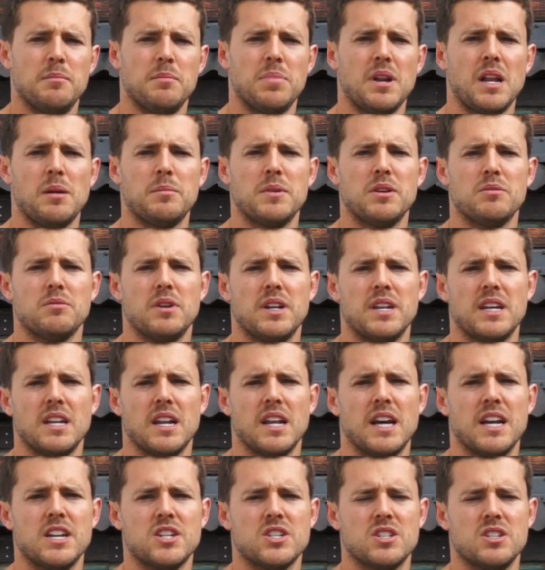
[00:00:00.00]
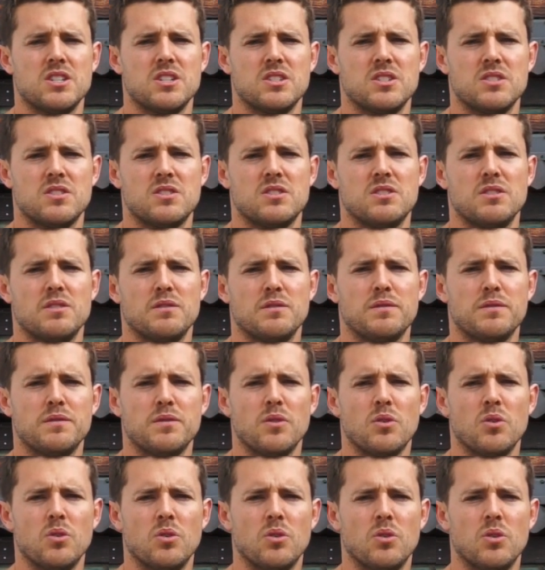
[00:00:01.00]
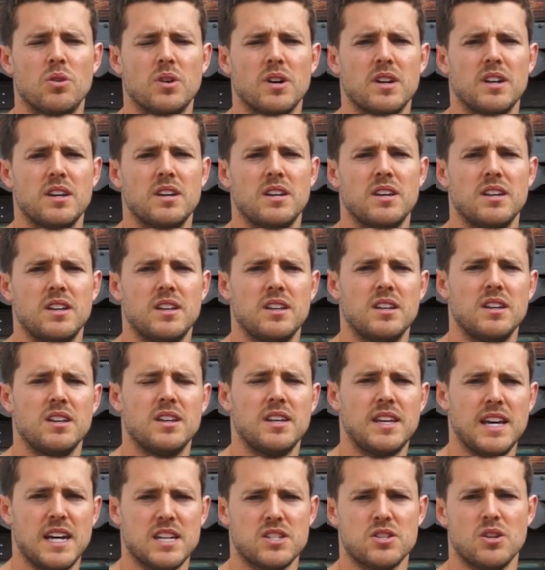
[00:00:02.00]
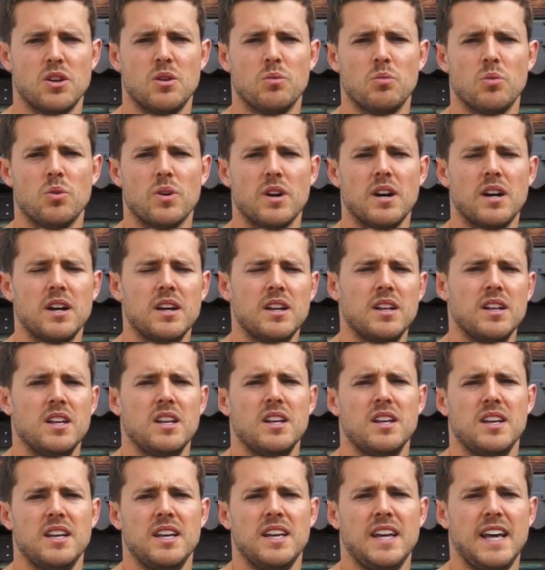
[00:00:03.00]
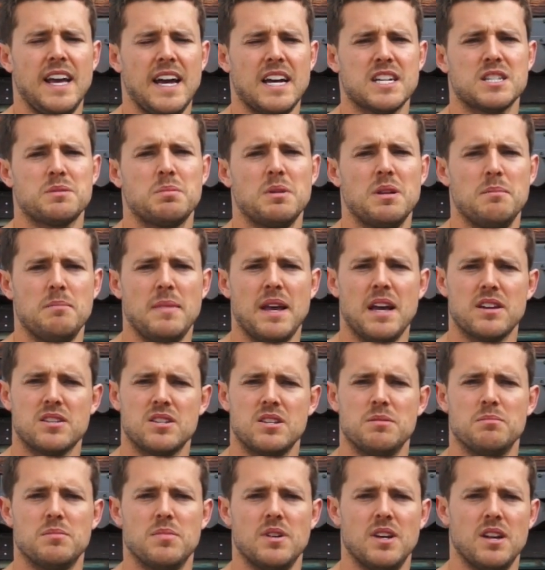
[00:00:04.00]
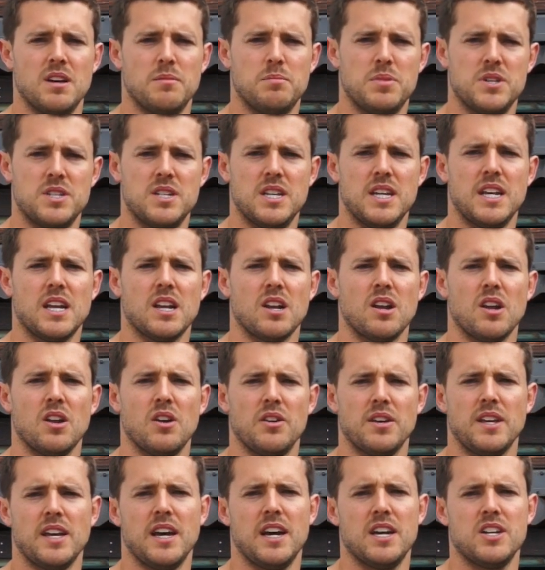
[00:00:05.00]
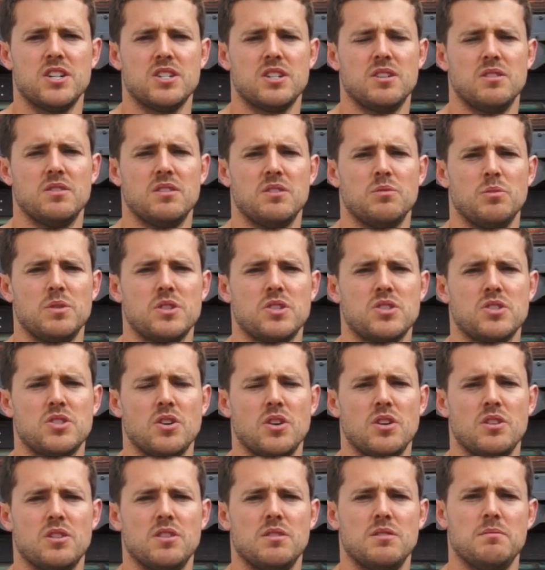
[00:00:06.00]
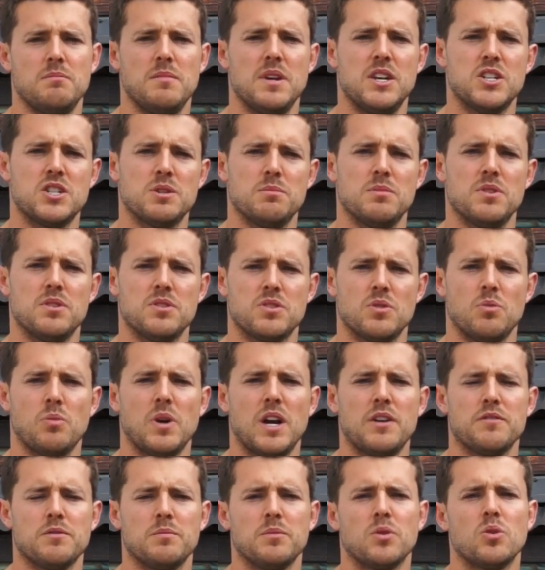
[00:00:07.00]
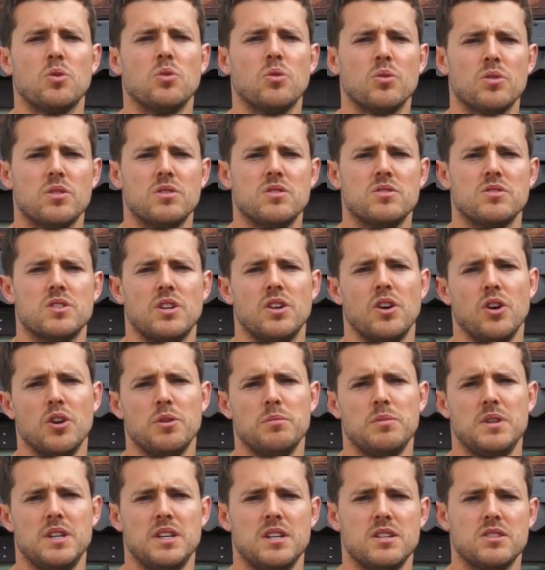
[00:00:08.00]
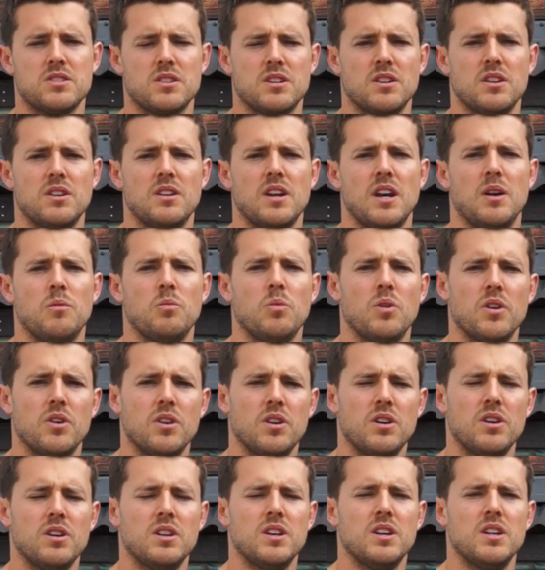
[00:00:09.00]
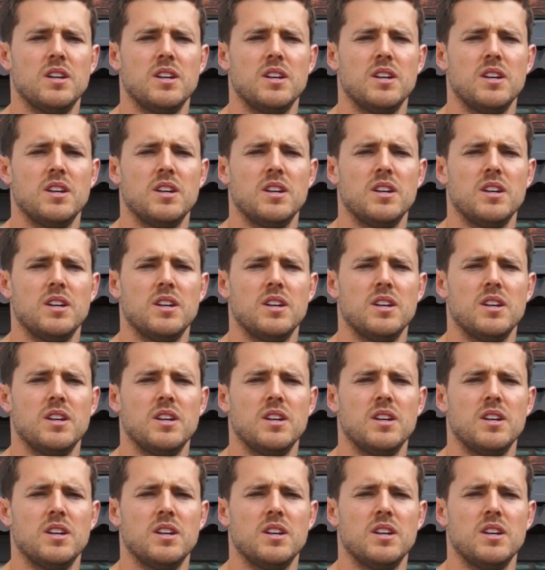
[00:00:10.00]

plumbing regulations for gas hot water, it has to be mounted in a particular location with certain measurements away from corners and openings and whatnot.